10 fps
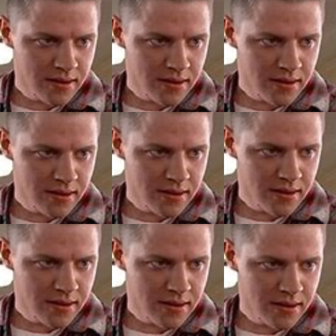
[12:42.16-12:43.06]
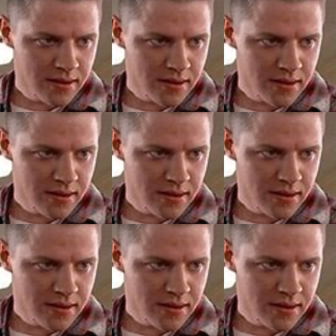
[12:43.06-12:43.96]
why don't you make like a
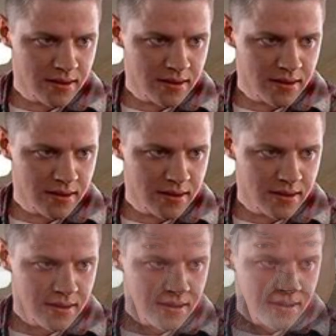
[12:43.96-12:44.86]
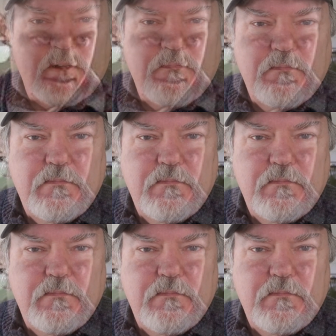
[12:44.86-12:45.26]
tree and get out of here?